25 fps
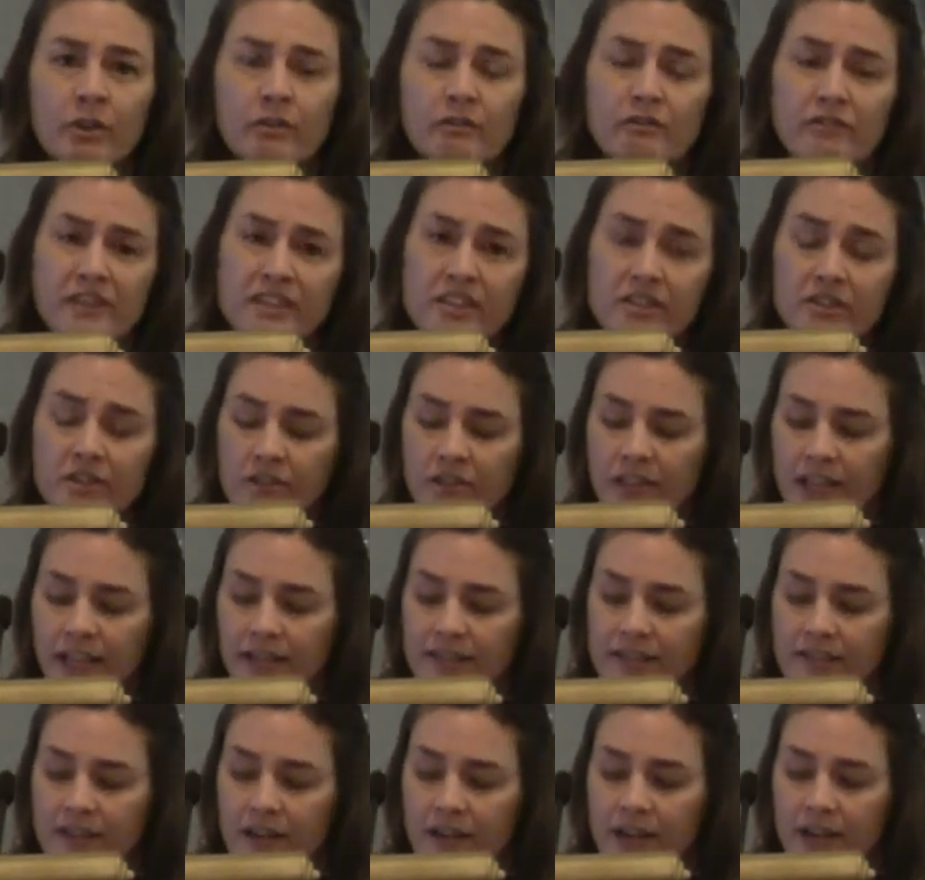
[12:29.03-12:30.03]
or physical
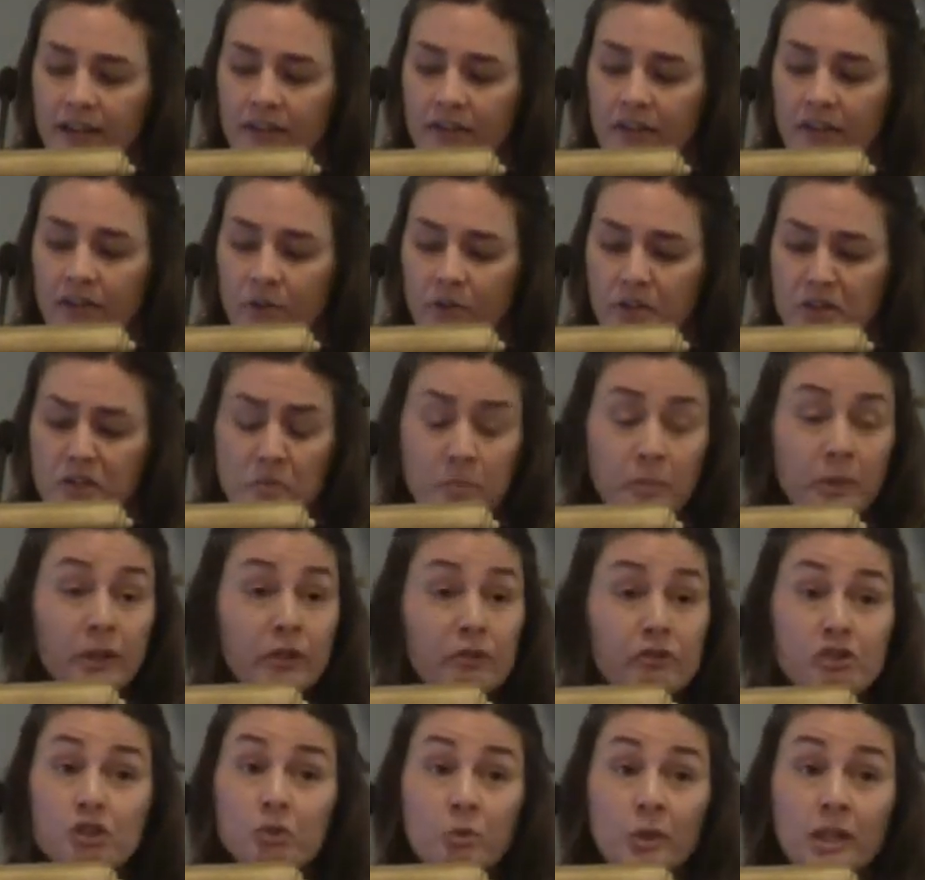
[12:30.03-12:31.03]
exile, or
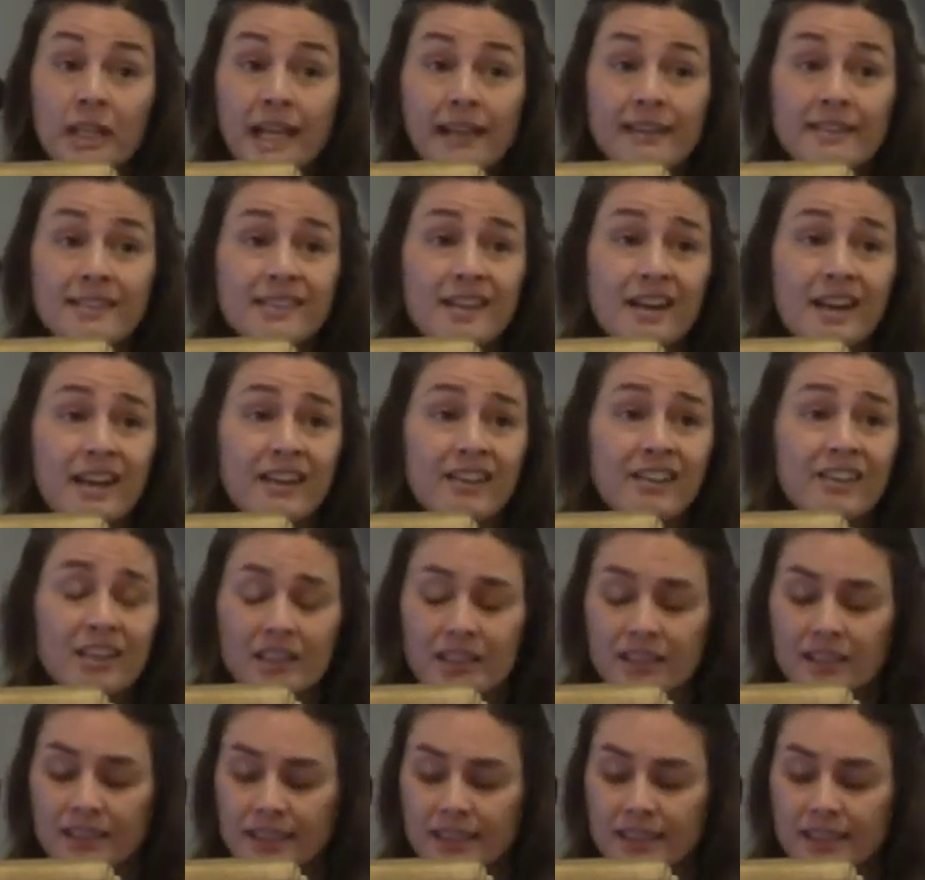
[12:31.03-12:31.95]
spiritual exile,